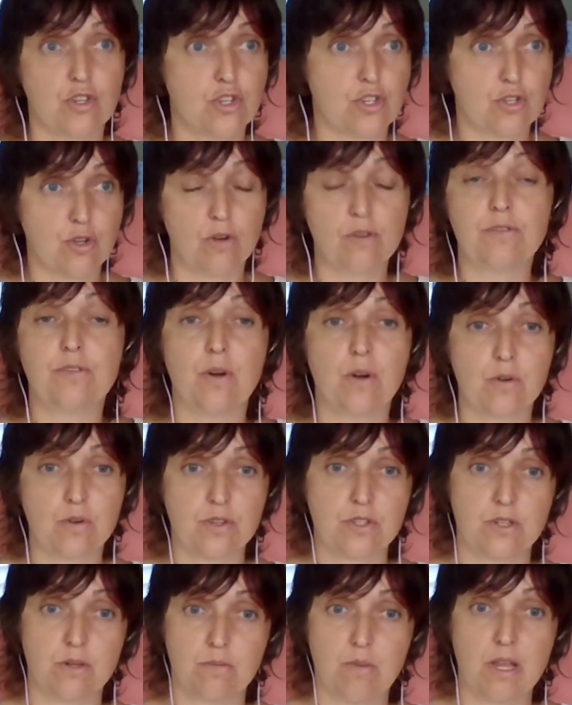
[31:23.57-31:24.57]
so
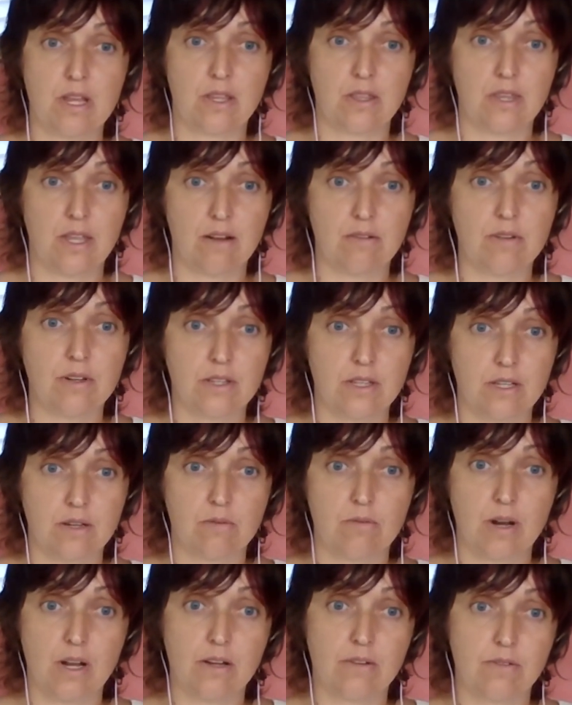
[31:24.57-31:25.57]
focused on making everything
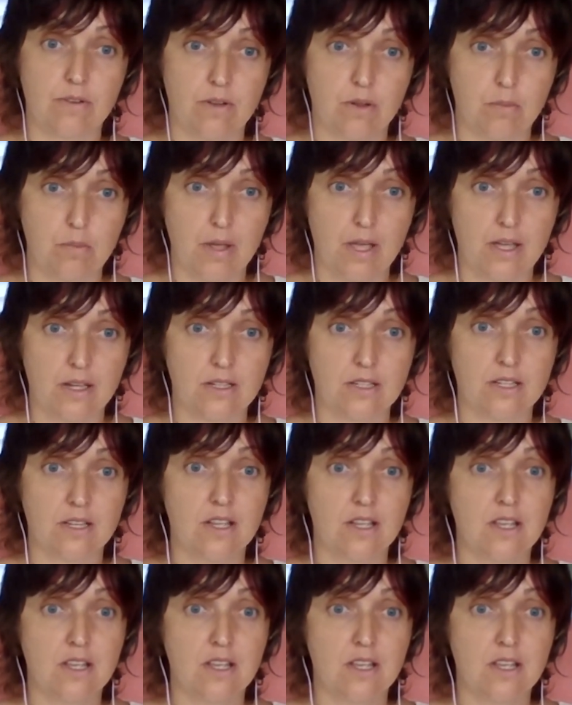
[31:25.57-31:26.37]
right for your pet.